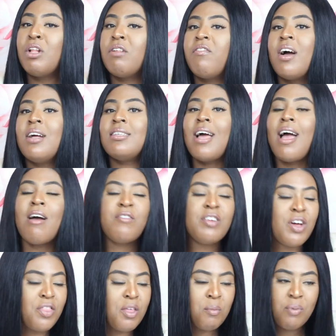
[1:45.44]
You'll find
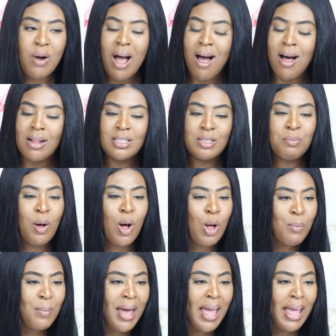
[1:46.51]
every other brand,
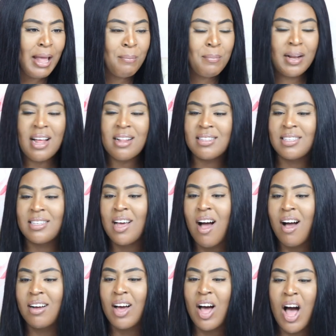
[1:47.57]
Balmain,
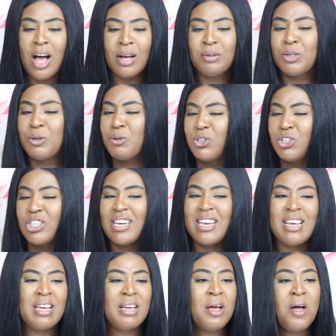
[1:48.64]
Balenciaga,
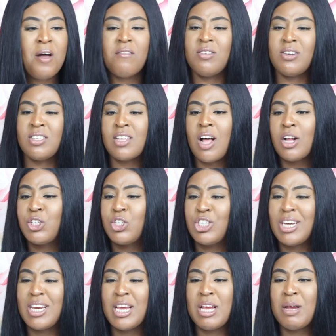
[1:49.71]
Gucci,
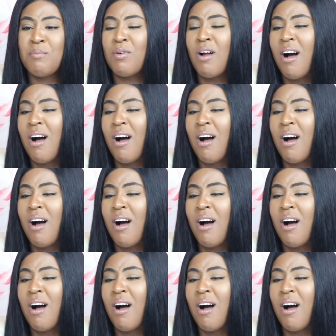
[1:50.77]
Versace,